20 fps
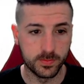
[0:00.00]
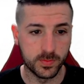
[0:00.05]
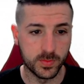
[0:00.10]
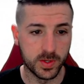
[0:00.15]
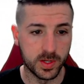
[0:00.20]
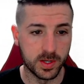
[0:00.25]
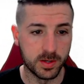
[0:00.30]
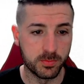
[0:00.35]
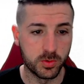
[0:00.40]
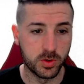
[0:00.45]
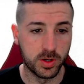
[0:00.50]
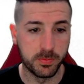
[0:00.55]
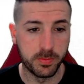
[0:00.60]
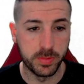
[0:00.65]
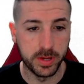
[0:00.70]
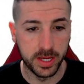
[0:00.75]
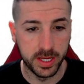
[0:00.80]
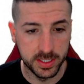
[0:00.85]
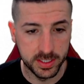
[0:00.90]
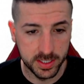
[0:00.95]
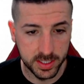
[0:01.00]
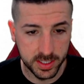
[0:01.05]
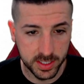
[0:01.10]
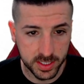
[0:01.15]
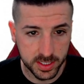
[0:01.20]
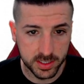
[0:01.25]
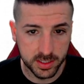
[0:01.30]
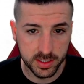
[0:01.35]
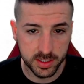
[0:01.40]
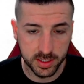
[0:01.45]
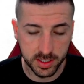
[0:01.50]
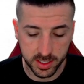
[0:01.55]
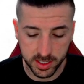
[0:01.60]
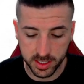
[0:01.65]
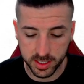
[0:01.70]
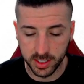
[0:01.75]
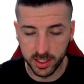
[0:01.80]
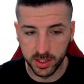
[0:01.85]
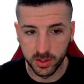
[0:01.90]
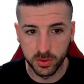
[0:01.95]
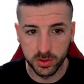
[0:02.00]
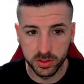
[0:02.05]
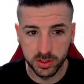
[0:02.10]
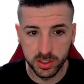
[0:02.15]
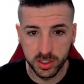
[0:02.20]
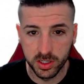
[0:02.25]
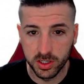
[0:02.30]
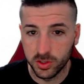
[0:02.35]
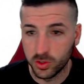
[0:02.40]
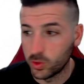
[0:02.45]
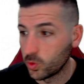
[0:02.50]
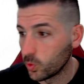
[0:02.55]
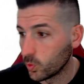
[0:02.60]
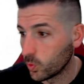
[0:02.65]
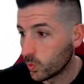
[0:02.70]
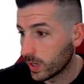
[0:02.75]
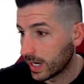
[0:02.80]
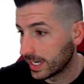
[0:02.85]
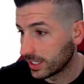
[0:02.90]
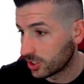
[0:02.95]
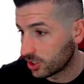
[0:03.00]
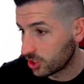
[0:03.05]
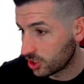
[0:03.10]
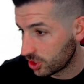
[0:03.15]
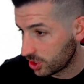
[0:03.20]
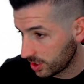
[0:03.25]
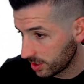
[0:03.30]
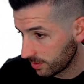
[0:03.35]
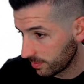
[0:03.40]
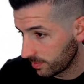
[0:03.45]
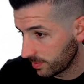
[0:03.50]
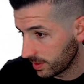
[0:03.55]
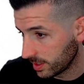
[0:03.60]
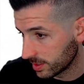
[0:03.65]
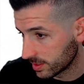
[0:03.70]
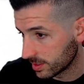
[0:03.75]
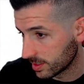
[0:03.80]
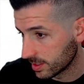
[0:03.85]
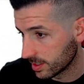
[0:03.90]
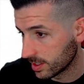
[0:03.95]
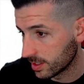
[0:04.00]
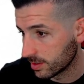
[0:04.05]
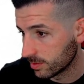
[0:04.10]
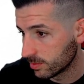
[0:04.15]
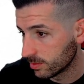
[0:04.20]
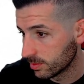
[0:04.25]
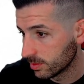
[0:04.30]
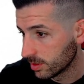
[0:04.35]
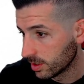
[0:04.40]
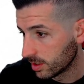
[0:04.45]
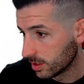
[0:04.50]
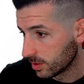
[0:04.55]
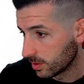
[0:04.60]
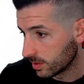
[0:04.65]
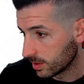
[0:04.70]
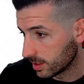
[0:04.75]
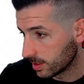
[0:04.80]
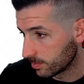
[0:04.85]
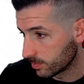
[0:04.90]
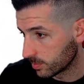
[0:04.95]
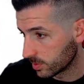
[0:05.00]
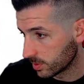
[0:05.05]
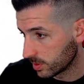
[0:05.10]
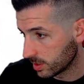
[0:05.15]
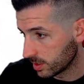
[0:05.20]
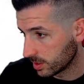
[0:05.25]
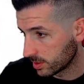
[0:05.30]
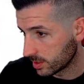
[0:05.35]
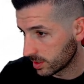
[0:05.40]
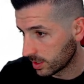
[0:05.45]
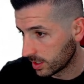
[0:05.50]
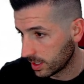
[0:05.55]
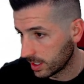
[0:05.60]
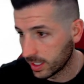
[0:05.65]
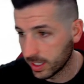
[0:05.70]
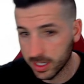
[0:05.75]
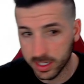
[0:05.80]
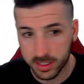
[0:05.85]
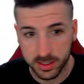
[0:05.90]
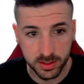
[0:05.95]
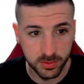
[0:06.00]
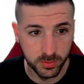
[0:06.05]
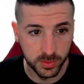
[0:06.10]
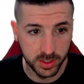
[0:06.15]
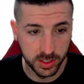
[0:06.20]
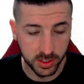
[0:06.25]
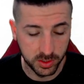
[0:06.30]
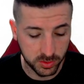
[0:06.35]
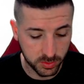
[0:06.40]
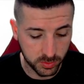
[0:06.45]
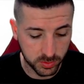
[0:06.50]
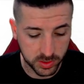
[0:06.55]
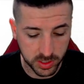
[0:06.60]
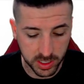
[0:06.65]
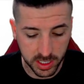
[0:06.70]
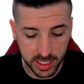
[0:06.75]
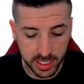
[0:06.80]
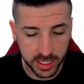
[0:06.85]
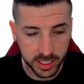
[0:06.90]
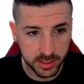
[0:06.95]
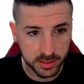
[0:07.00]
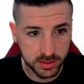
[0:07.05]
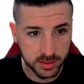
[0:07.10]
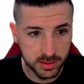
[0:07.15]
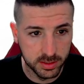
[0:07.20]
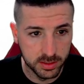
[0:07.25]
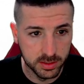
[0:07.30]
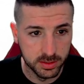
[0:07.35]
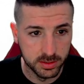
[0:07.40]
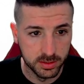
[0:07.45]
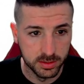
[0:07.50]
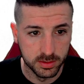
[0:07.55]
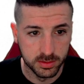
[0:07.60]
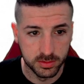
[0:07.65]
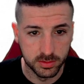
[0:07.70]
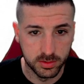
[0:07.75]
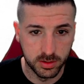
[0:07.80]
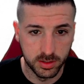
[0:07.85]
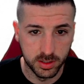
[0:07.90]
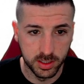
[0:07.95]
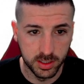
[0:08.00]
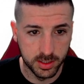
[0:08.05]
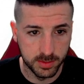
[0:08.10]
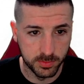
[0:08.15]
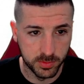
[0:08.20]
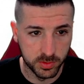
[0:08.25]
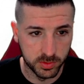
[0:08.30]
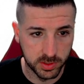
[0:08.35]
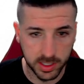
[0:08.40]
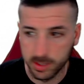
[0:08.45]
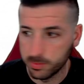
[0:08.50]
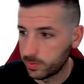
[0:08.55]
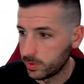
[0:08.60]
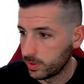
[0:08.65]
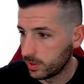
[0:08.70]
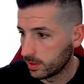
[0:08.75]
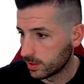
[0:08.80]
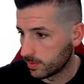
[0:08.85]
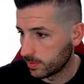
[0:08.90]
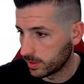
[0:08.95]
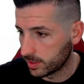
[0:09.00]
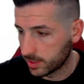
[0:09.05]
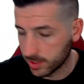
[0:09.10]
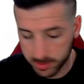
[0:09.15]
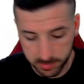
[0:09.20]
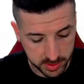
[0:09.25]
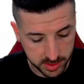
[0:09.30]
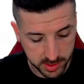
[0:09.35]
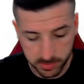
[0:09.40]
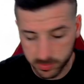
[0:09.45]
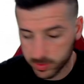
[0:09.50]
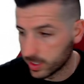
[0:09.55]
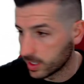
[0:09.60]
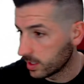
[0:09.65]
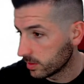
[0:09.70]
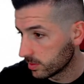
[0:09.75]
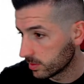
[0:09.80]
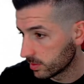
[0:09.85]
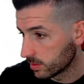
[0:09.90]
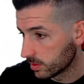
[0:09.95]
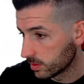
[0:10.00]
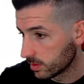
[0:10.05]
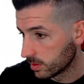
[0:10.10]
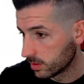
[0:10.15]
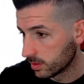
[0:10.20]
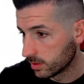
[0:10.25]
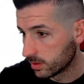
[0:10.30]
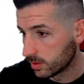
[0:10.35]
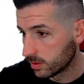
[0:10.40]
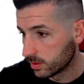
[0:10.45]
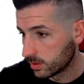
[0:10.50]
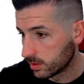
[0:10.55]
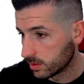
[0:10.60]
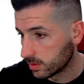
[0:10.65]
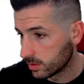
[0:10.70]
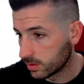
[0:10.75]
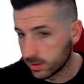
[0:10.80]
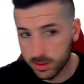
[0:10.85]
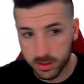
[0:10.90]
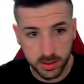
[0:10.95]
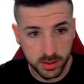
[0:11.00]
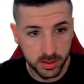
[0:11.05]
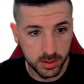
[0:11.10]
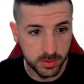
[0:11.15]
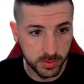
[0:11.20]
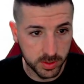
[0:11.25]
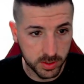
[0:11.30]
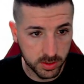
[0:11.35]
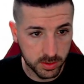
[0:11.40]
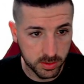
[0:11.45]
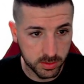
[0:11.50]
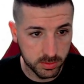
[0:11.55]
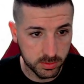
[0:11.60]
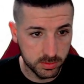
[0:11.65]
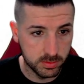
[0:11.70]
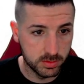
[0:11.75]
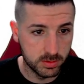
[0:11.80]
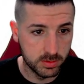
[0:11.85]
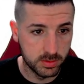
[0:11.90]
I'm going to paste this, and in order to achieve this now, I'm going to select, we need to select, sorry, I'm not typing, I might type somewhere else. There we go.